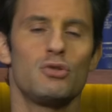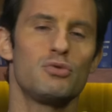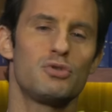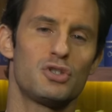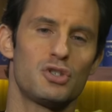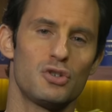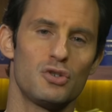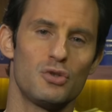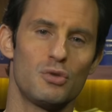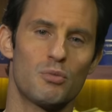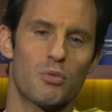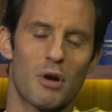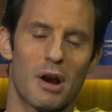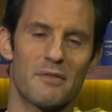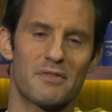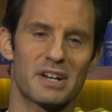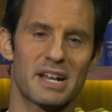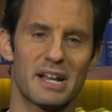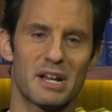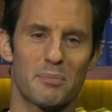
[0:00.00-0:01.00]
YouTube,
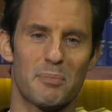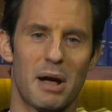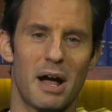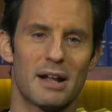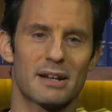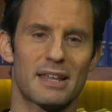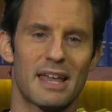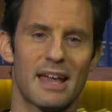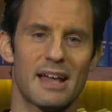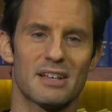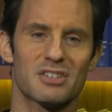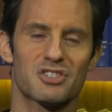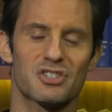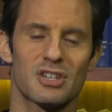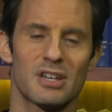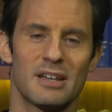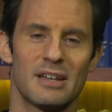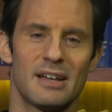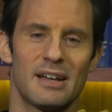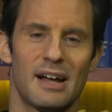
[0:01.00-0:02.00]
wherever you get your podcasts.